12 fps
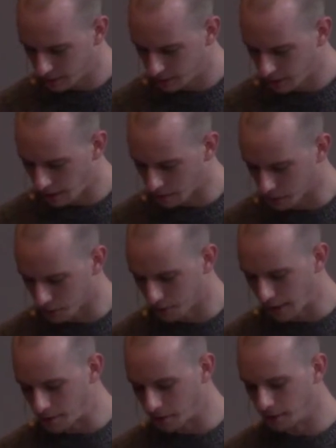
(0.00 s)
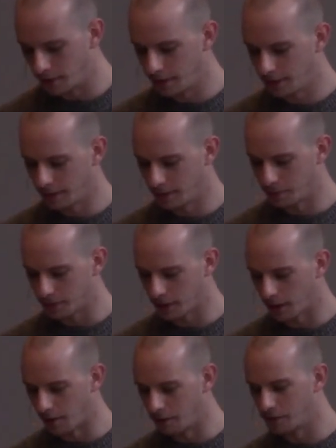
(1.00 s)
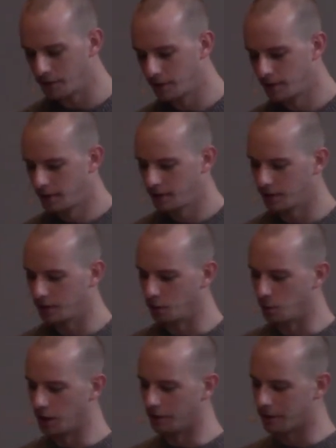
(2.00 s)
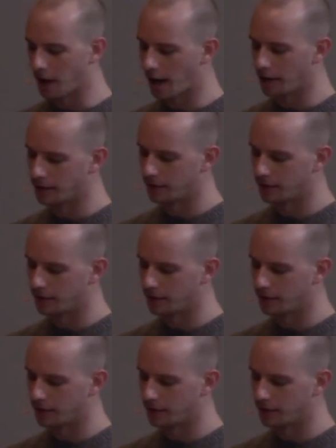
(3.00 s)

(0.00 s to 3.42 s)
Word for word: have surrendered themselves to the will of God.